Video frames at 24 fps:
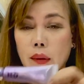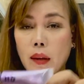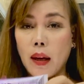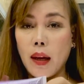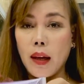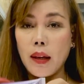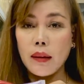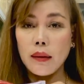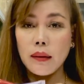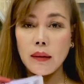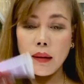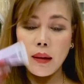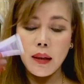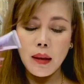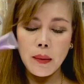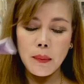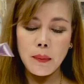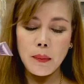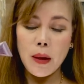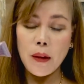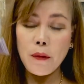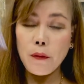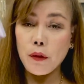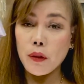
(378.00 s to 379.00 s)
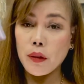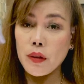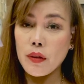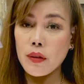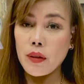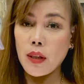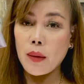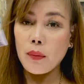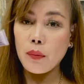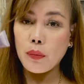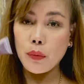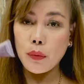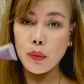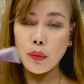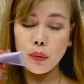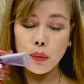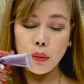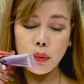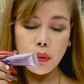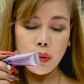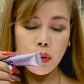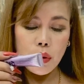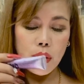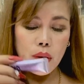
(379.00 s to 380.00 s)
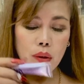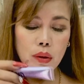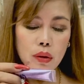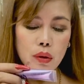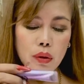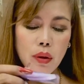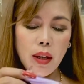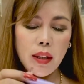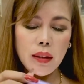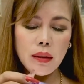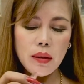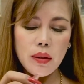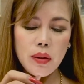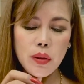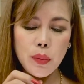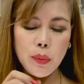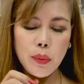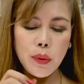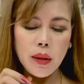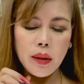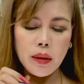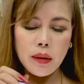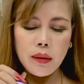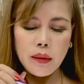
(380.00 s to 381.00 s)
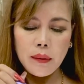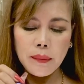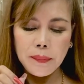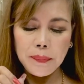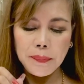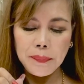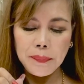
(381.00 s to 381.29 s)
and my first time to try this one.